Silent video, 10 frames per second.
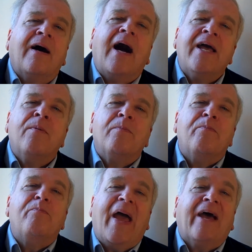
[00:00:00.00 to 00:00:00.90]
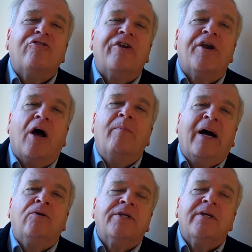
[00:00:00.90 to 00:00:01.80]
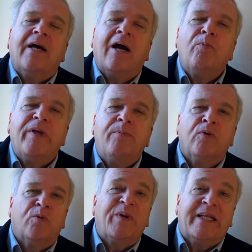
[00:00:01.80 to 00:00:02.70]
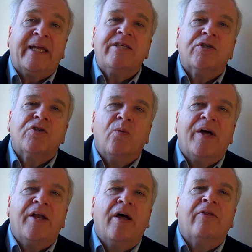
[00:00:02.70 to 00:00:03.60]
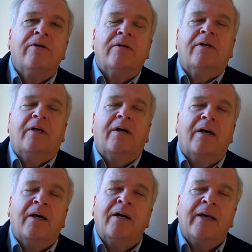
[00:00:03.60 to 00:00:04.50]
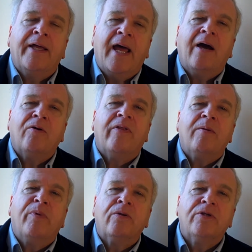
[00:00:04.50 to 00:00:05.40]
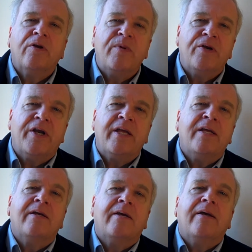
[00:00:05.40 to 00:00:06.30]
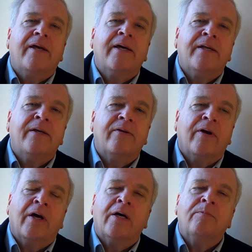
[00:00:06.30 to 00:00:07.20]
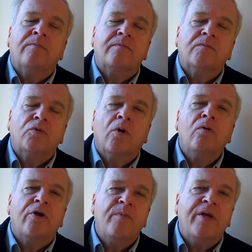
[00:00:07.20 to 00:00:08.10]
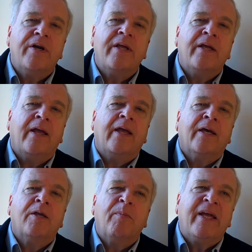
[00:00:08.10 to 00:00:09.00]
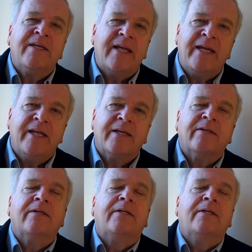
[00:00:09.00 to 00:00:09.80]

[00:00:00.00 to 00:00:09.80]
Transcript: I am passionate about how people relate to one another and how do they build community and grow community and maintain it